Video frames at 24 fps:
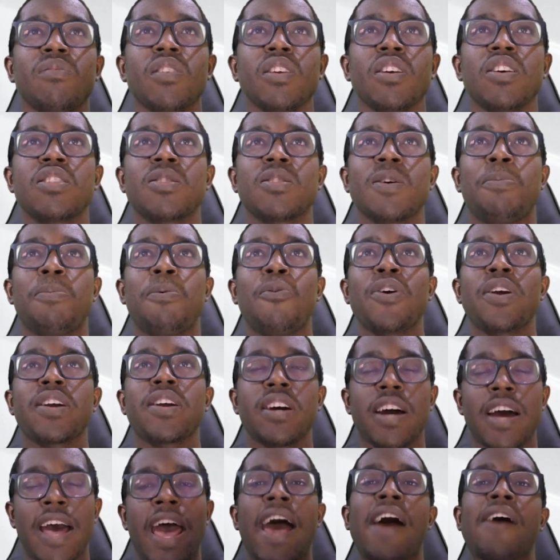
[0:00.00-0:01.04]
The point
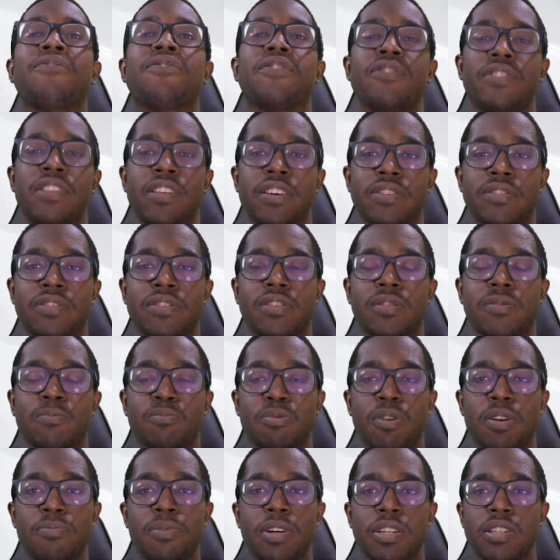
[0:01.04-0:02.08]
after this,
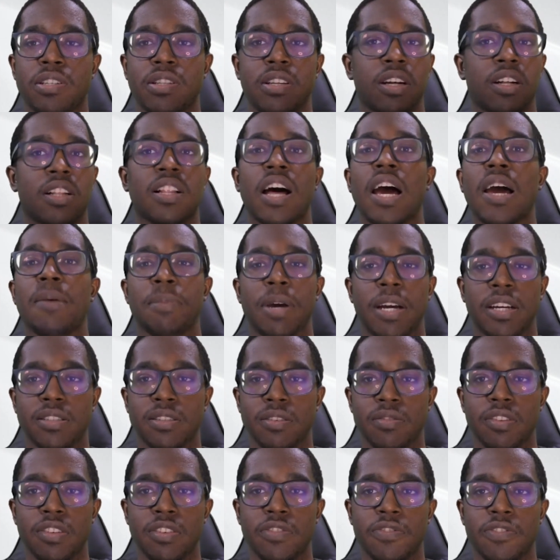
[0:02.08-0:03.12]
pretty much the climax
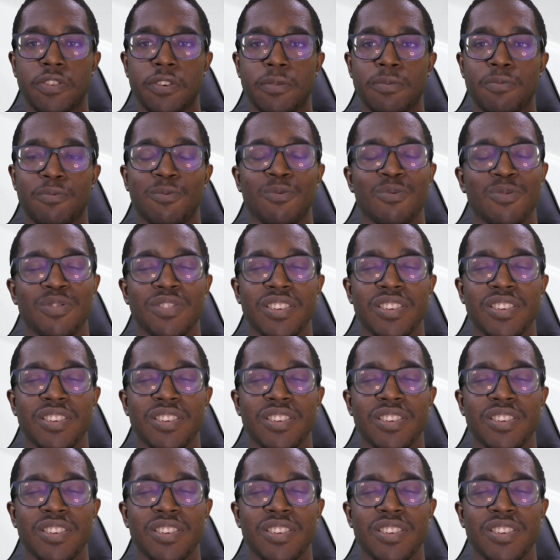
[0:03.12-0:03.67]
of this film,